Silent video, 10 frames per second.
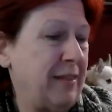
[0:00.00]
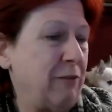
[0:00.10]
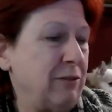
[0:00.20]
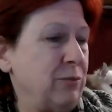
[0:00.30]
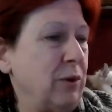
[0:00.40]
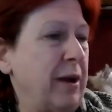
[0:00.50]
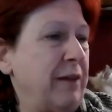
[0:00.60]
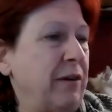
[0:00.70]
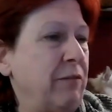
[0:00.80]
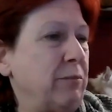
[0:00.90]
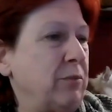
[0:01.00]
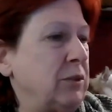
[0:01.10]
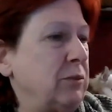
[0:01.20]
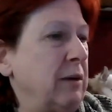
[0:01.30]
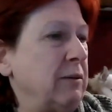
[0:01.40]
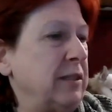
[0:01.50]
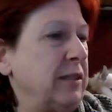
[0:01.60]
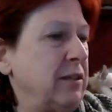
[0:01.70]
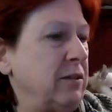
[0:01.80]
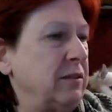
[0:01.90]
That was one of my favorite books when I was
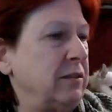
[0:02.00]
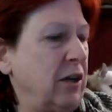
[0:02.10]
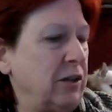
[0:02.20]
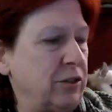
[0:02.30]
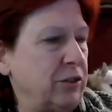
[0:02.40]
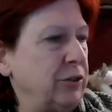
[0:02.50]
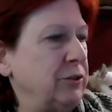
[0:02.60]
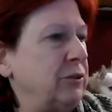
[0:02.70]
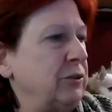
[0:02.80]
little, Dr. Seuss.